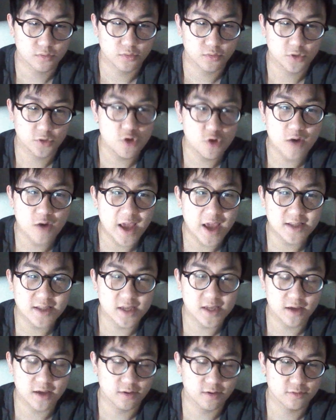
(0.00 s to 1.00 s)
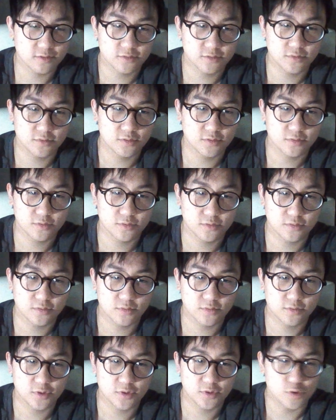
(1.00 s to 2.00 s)
You're lazy.
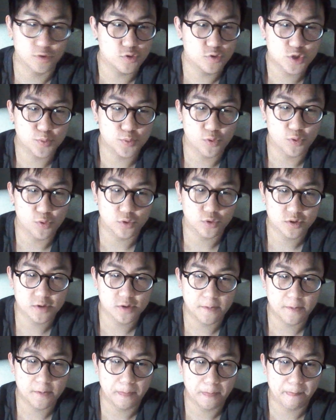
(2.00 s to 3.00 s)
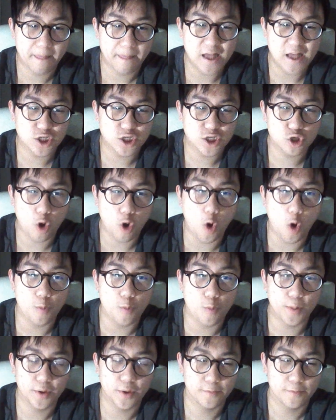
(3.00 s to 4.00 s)
You don't do sports. That's just
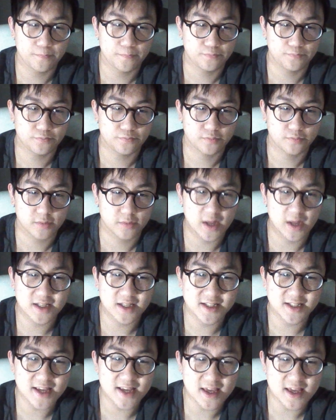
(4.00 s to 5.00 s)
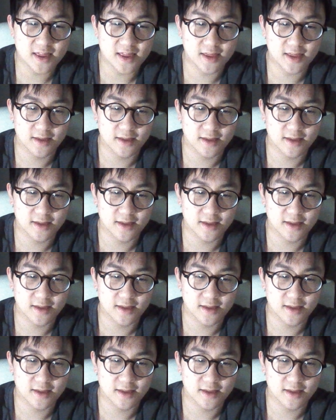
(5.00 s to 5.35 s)
cope and seethe.